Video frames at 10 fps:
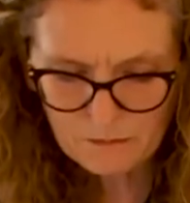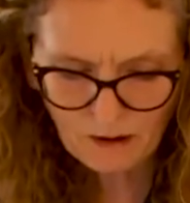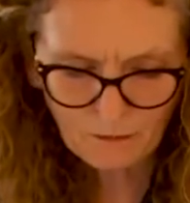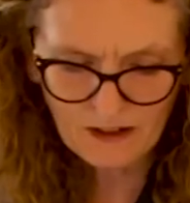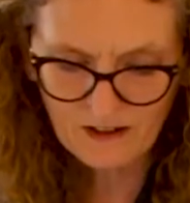
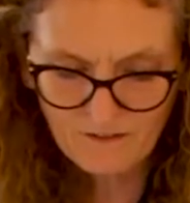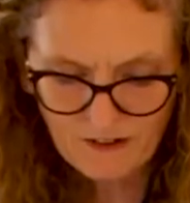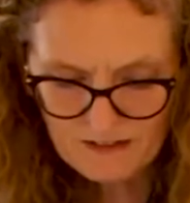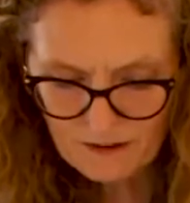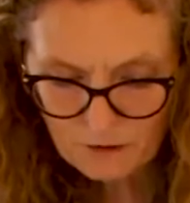sprouting, even
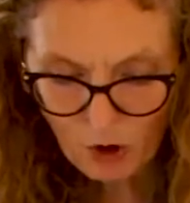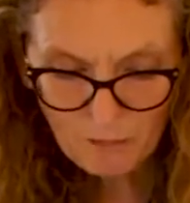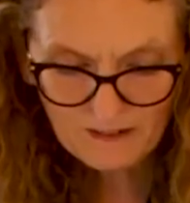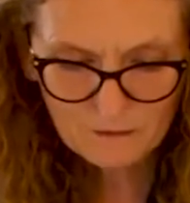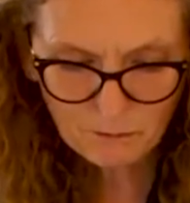if it's got
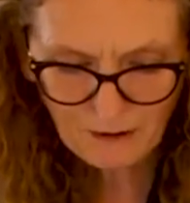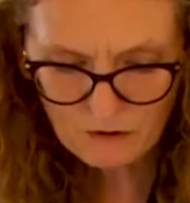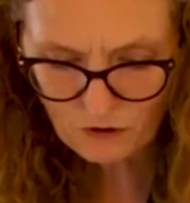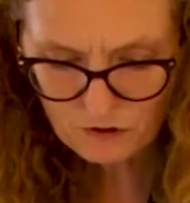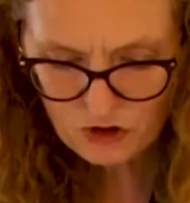big sprouts
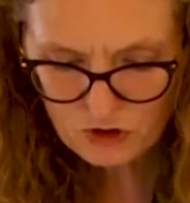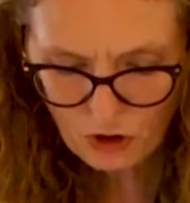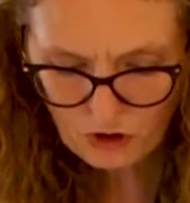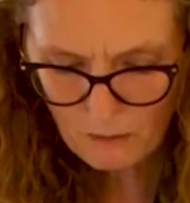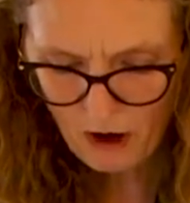off, just
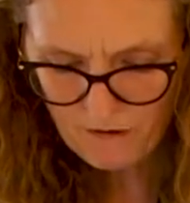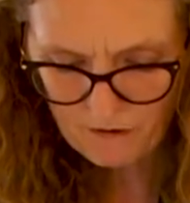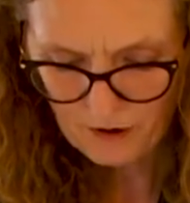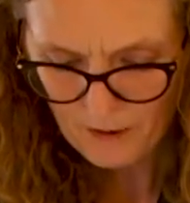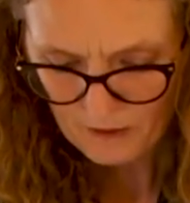knock them off.
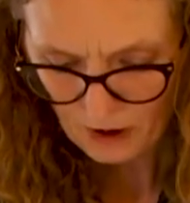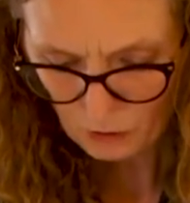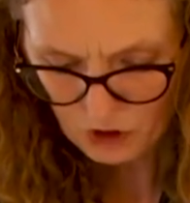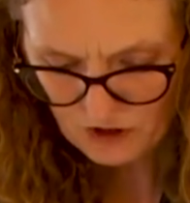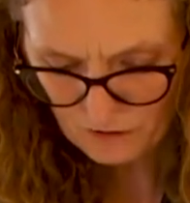
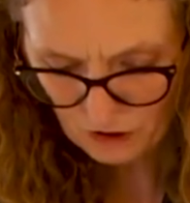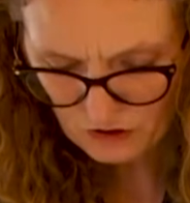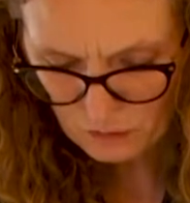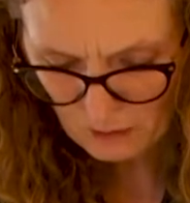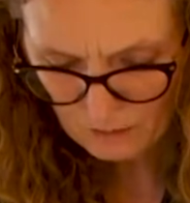Once you've knocked the
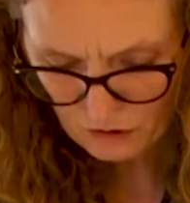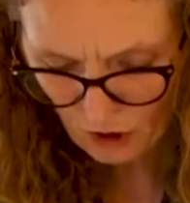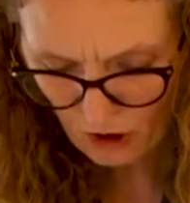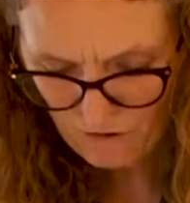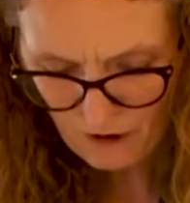sprouts
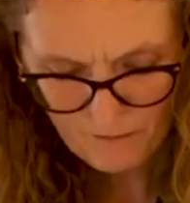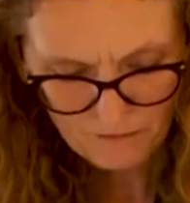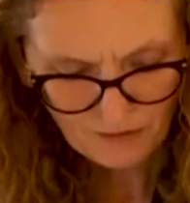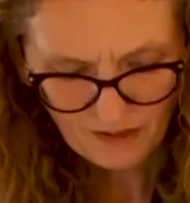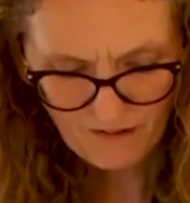off,
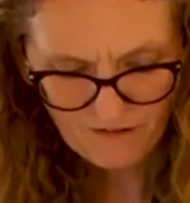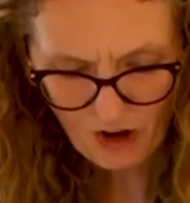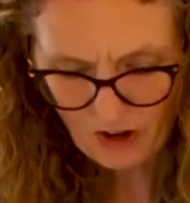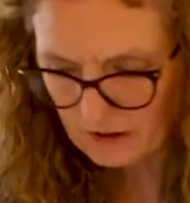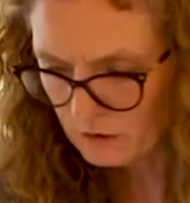they're
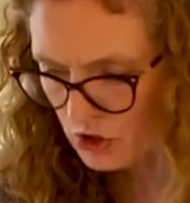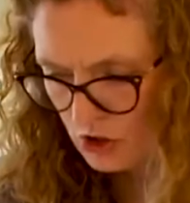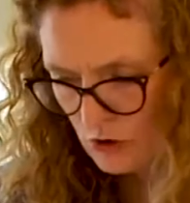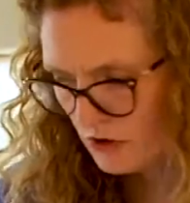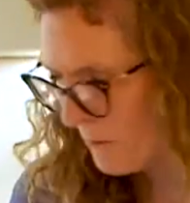fine. Just
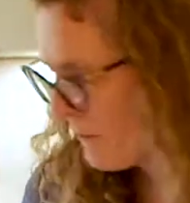use them.